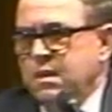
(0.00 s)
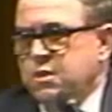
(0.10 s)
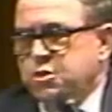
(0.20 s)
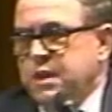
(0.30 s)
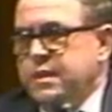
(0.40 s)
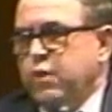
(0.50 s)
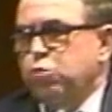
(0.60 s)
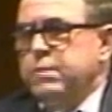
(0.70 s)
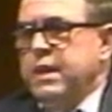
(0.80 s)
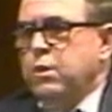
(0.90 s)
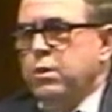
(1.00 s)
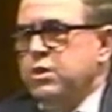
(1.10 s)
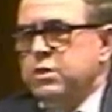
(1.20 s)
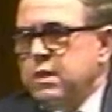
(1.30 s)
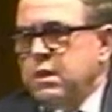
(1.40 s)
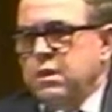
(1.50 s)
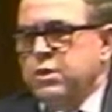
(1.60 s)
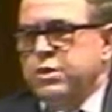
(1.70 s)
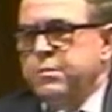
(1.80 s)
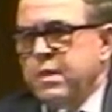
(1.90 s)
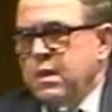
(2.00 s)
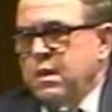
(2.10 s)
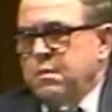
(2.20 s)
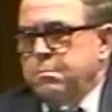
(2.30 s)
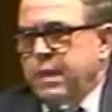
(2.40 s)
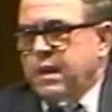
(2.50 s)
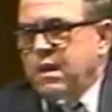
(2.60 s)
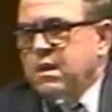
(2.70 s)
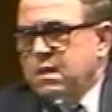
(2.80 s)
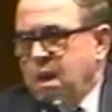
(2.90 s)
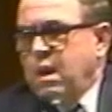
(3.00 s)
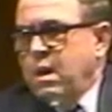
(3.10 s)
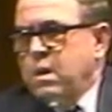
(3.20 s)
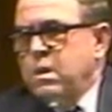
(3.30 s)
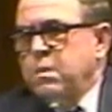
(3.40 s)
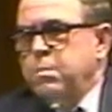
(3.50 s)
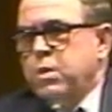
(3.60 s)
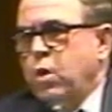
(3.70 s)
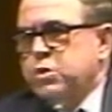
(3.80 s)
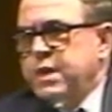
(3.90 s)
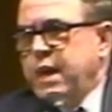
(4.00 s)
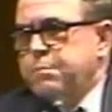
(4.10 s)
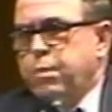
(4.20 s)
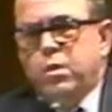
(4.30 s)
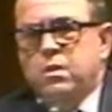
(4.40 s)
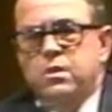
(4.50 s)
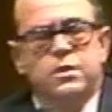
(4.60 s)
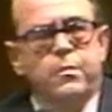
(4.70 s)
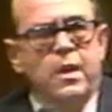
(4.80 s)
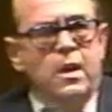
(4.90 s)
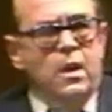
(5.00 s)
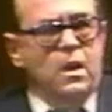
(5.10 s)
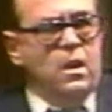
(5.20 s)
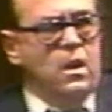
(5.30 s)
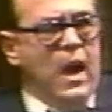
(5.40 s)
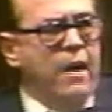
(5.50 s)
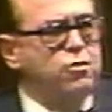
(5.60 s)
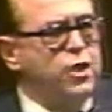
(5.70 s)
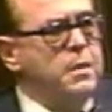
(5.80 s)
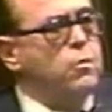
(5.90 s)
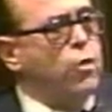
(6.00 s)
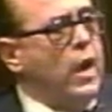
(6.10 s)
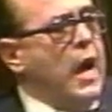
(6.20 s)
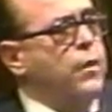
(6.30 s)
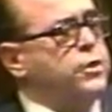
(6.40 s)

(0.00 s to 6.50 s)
and seen that old man on his knees begging God because he had burdens. I've seen him cry